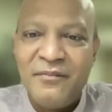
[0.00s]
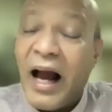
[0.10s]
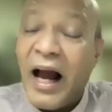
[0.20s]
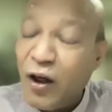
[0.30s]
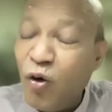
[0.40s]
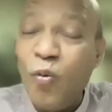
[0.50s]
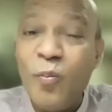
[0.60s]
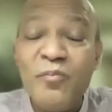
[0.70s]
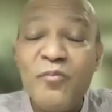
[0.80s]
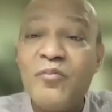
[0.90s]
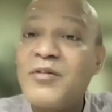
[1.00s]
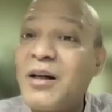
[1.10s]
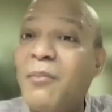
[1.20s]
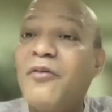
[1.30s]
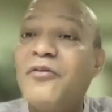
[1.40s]
I know
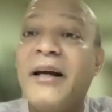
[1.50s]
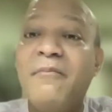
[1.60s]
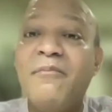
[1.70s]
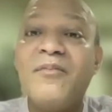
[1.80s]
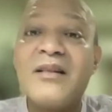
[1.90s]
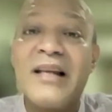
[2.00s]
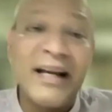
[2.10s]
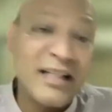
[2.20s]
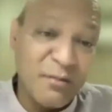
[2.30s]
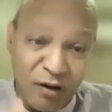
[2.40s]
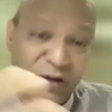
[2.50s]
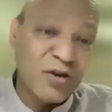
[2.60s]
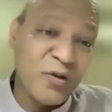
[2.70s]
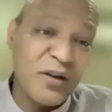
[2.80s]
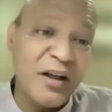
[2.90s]
some of them, like some of
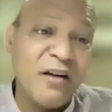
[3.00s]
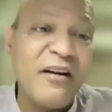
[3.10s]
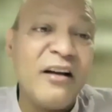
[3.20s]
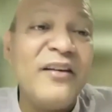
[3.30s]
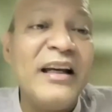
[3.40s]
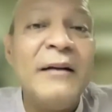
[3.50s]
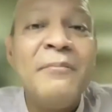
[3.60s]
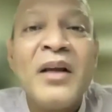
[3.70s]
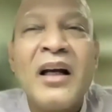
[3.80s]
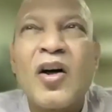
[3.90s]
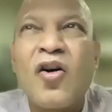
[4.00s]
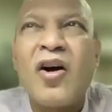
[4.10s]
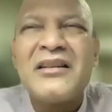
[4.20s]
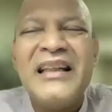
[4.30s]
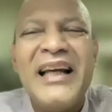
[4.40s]
us over here, when we
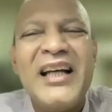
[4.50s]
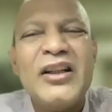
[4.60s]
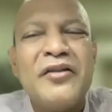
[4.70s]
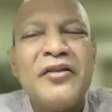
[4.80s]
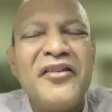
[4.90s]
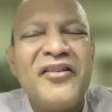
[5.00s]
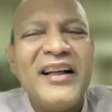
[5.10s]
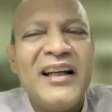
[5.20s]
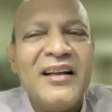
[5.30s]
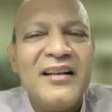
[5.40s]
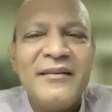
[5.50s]
cross the age of 50,